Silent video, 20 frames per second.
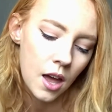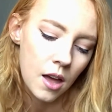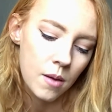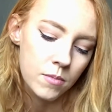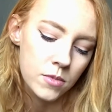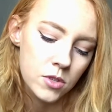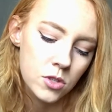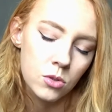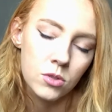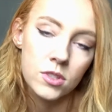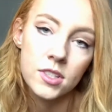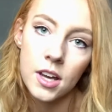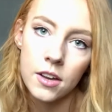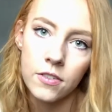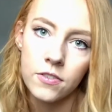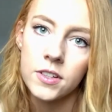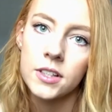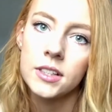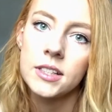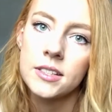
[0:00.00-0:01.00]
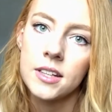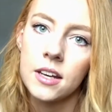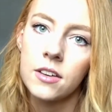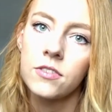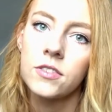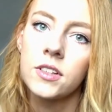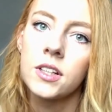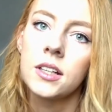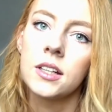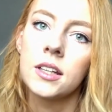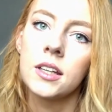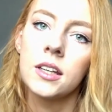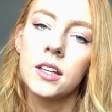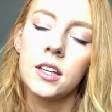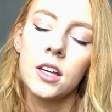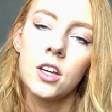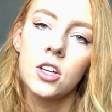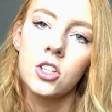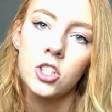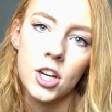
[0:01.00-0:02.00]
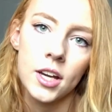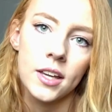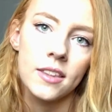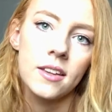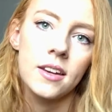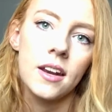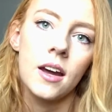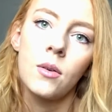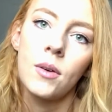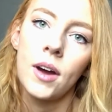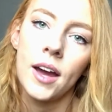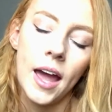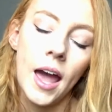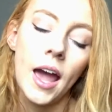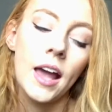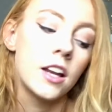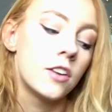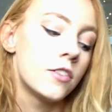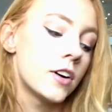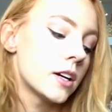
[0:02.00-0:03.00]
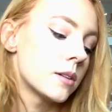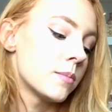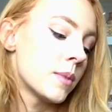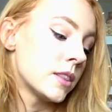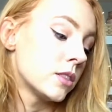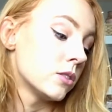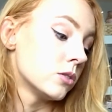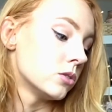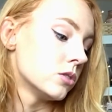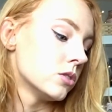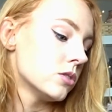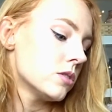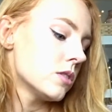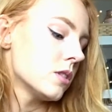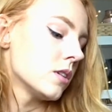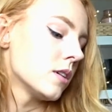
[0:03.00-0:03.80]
So definitely check that out. I highly recommend those.